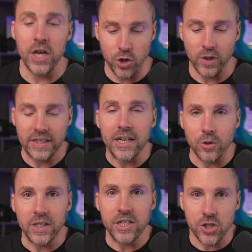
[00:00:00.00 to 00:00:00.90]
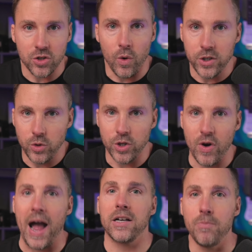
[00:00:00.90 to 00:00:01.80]
you're literally just going to
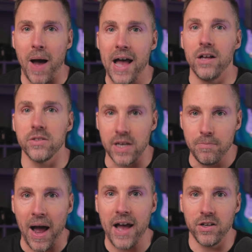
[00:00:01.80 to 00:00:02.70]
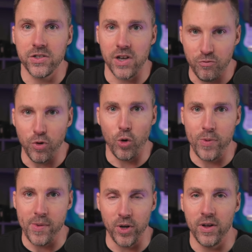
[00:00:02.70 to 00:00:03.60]
attract piles and piles of broke
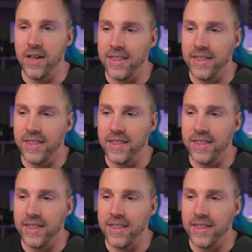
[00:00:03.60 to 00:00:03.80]
people